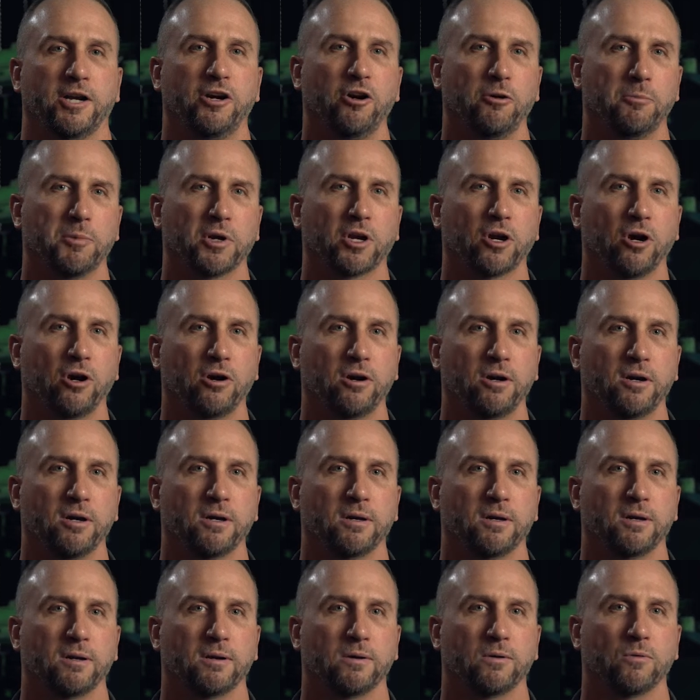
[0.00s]
Here at Bergara,
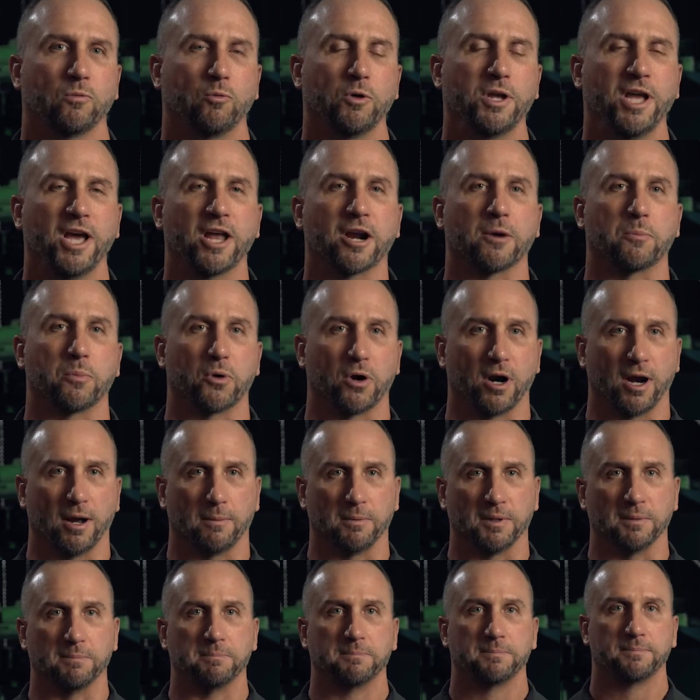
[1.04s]
we had a
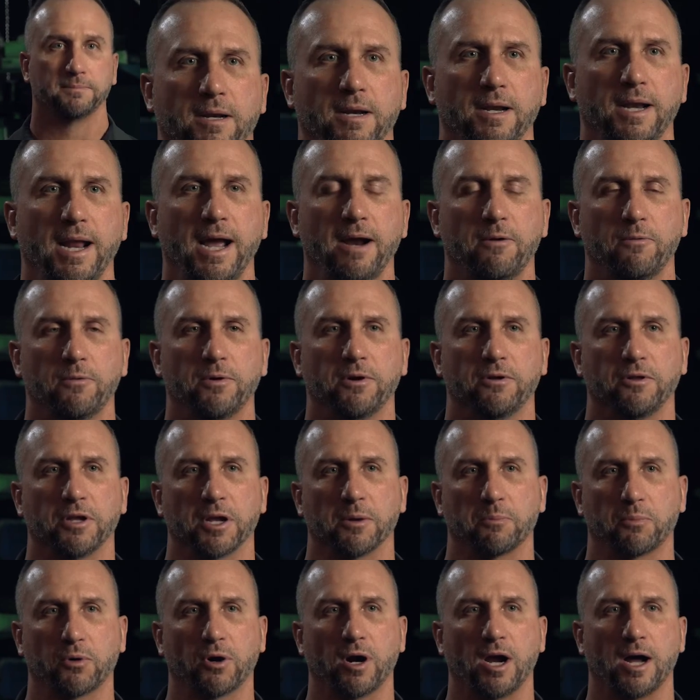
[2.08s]
problem. Not really
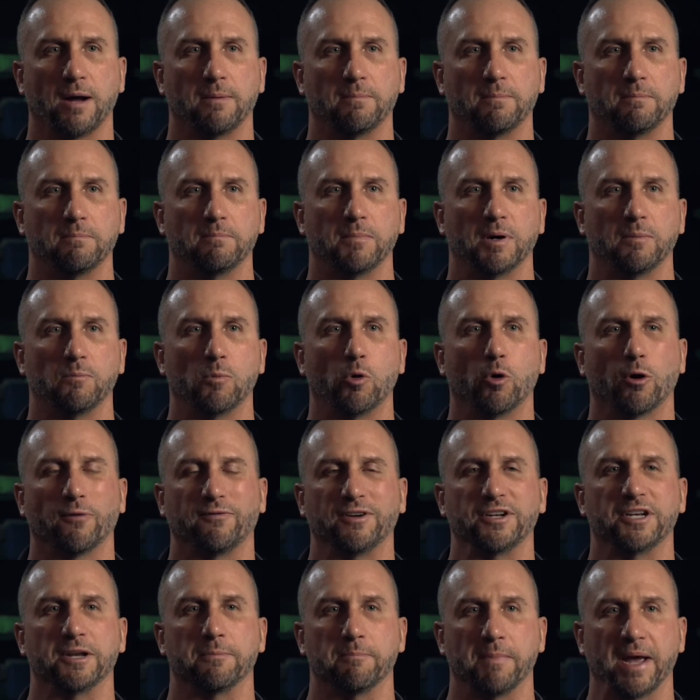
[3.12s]
a problem, but more of
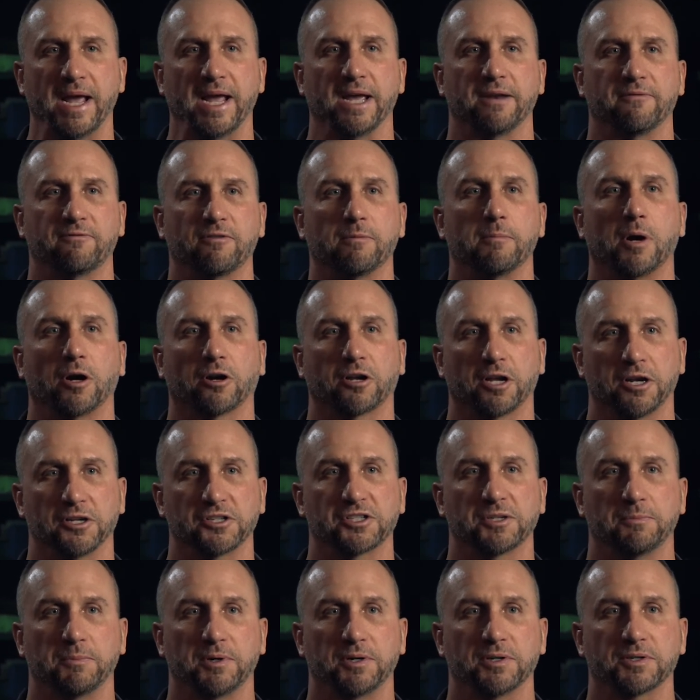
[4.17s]
a demand from our
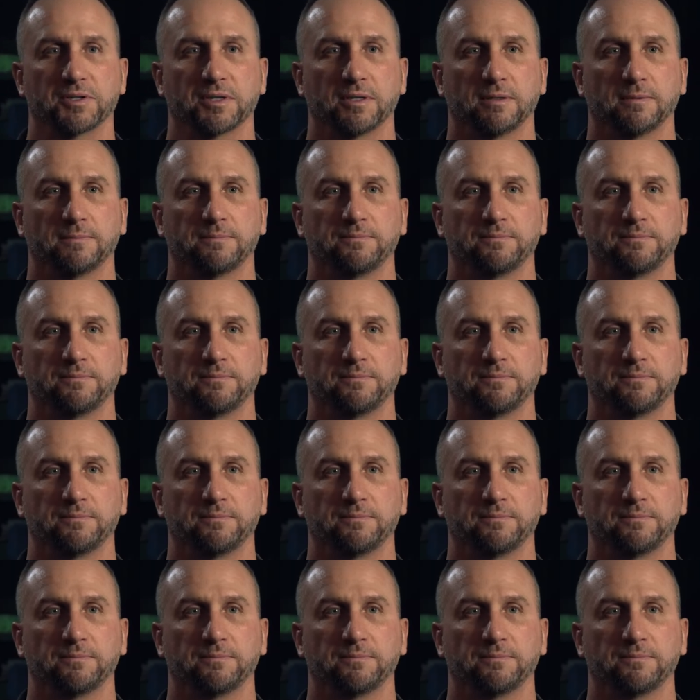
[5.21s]
customers.